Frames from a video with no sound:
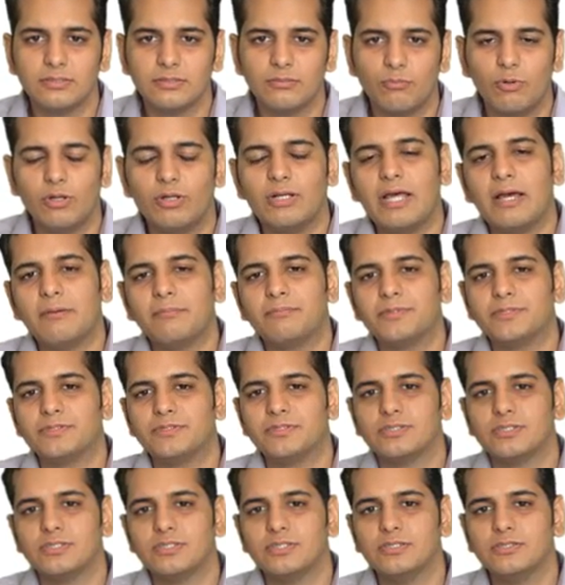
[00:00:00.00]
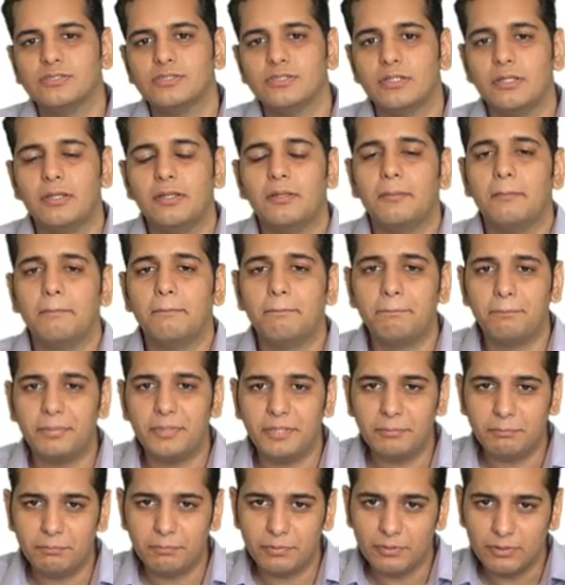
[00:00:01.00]
what happens is,
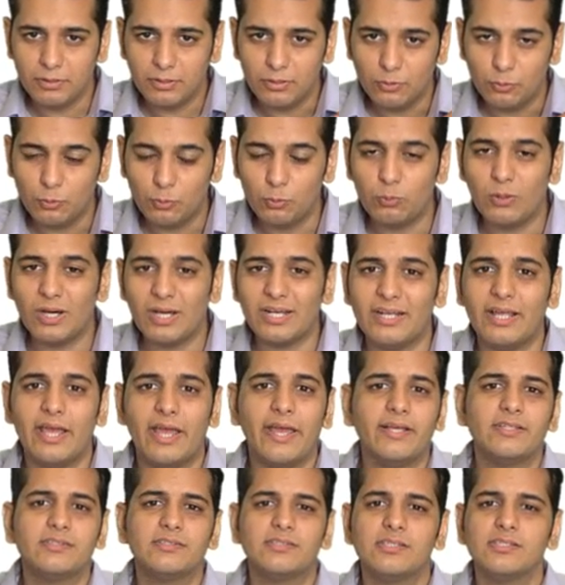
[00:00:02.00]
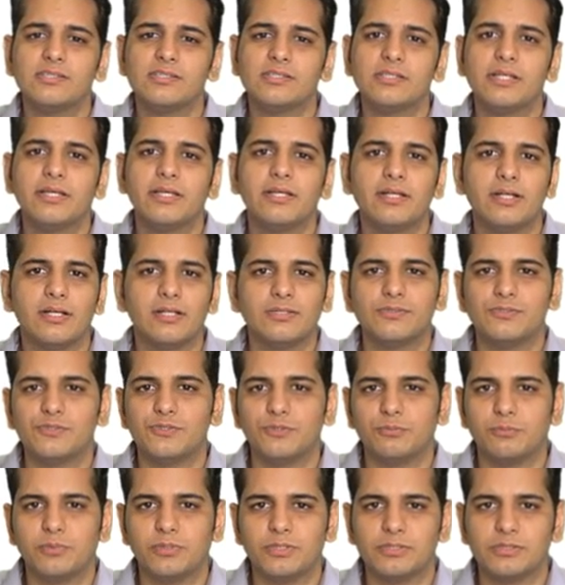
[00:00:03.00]
people who are existing
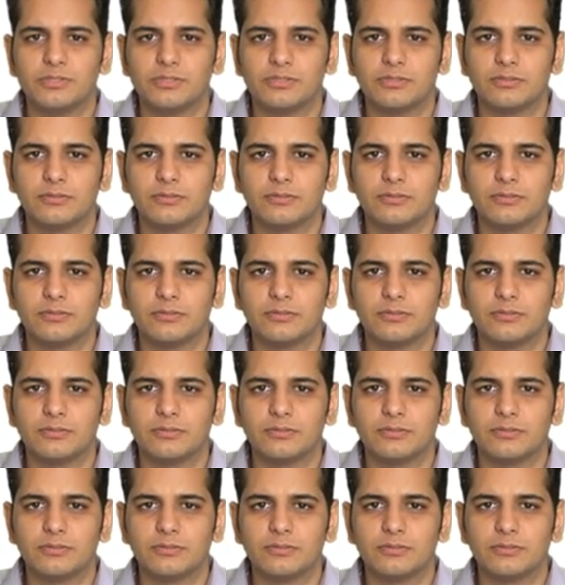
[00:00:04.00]
consumers